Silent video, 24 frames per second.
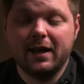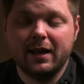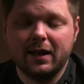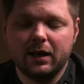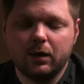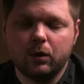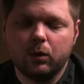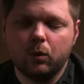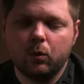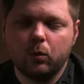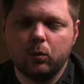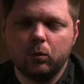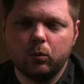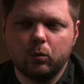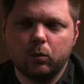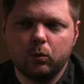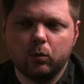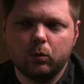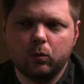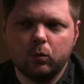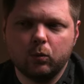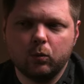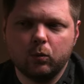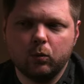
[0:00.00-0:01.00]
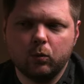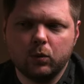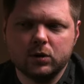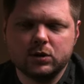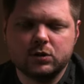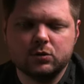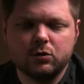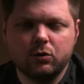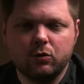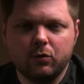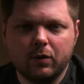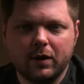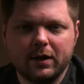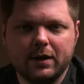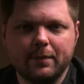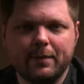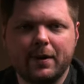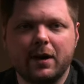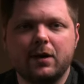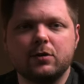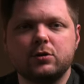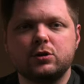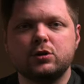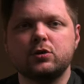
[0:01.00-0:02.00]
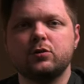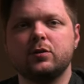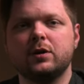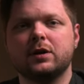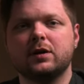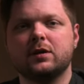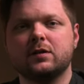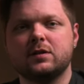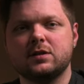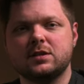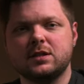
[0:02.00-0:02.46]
and what's great about shooting